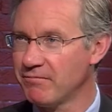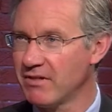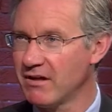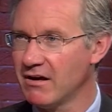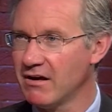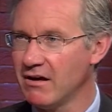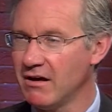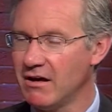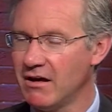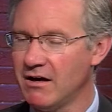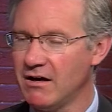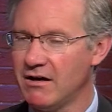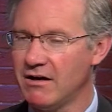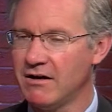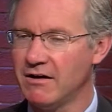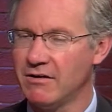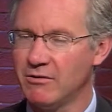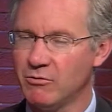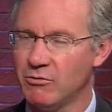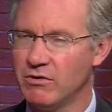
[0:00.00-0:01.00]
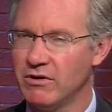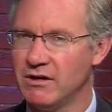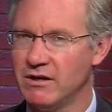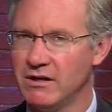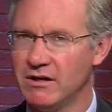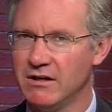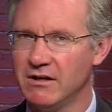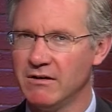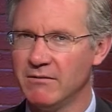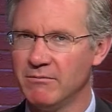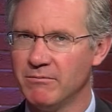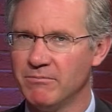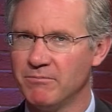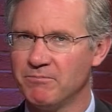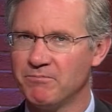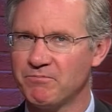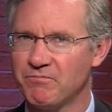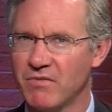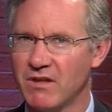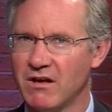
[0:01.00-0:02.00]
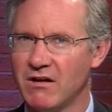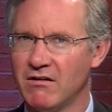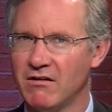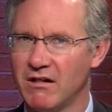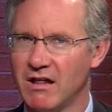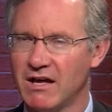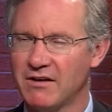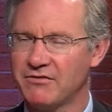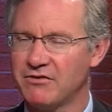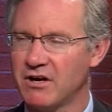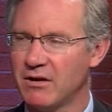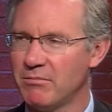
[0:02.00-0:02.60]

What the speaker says: The last